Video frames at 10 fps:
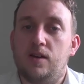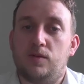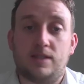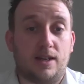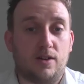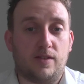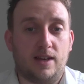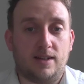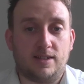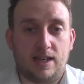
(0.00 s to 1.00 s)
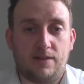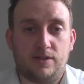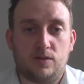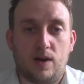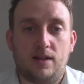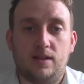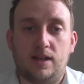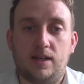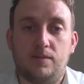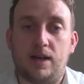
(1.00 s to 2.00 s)
We'll take a look at the ICF as well,
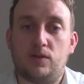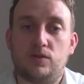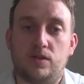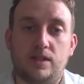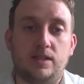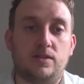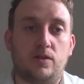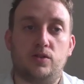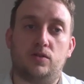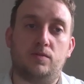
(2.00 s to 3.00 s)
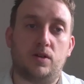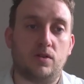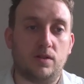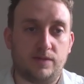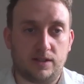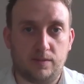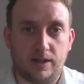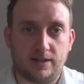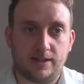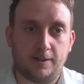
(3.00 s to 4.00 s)
and also the social model of
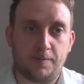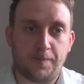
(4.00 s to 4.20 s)
disability.